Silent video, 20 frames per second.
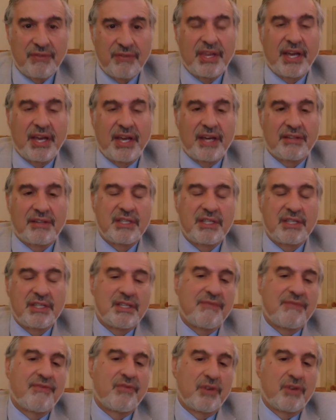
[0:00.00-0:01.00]
of thousands
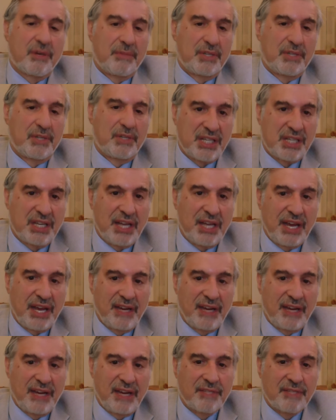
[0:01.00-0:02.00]
of former
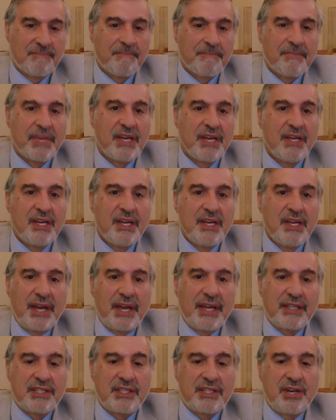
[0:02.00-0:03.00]
slaves.
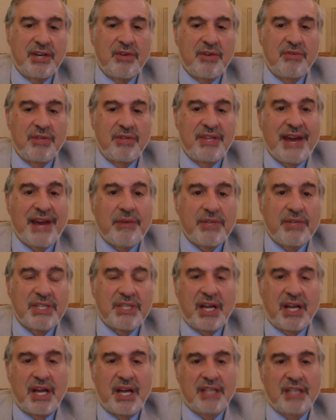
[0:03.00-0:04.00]
And so that was
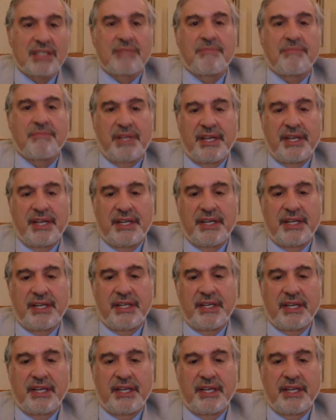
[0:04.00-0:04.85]
contemplated